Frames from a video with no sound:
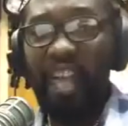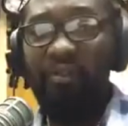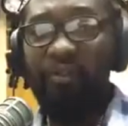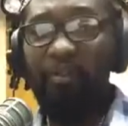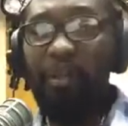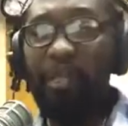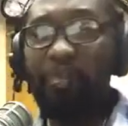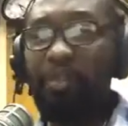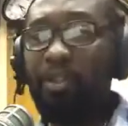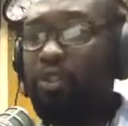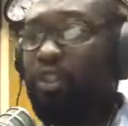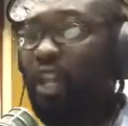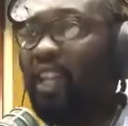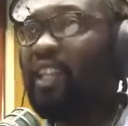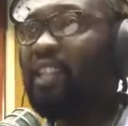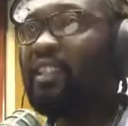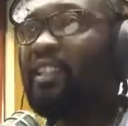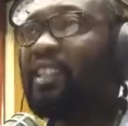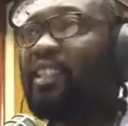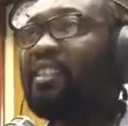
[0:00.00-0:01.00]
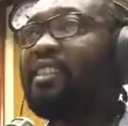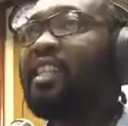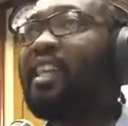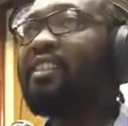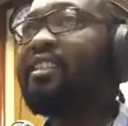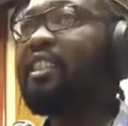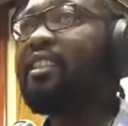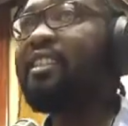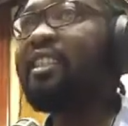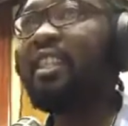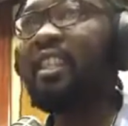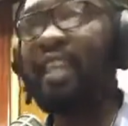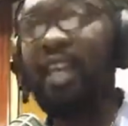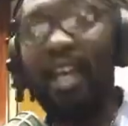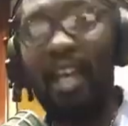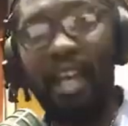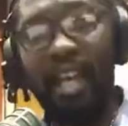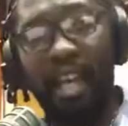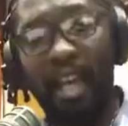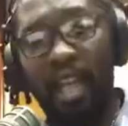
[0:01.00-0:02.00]
people checking these things and saying,
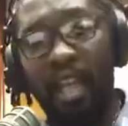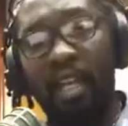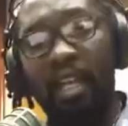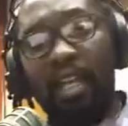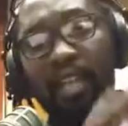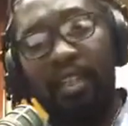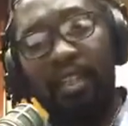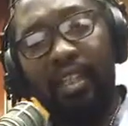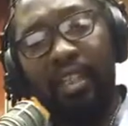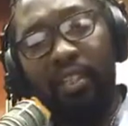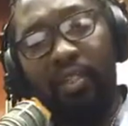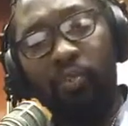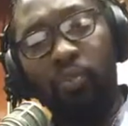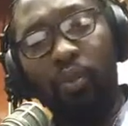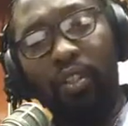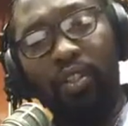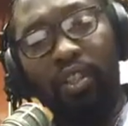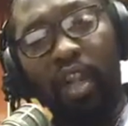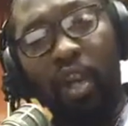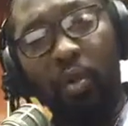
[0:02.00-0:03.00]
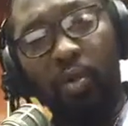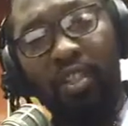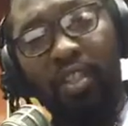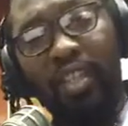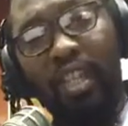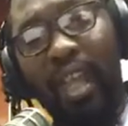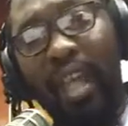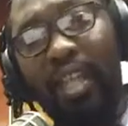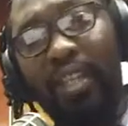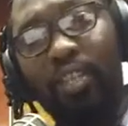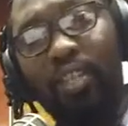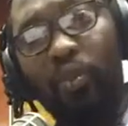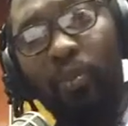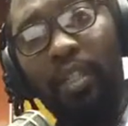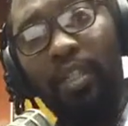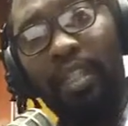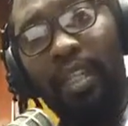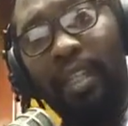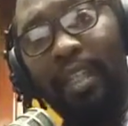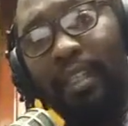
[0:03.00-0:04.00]
this was outside, so we're
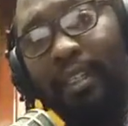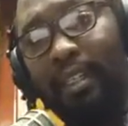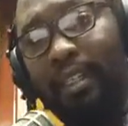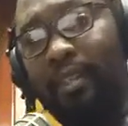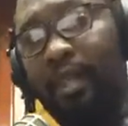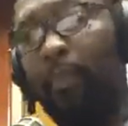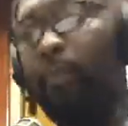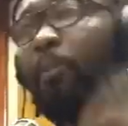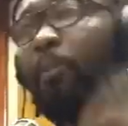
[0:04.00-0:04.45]
taking this up?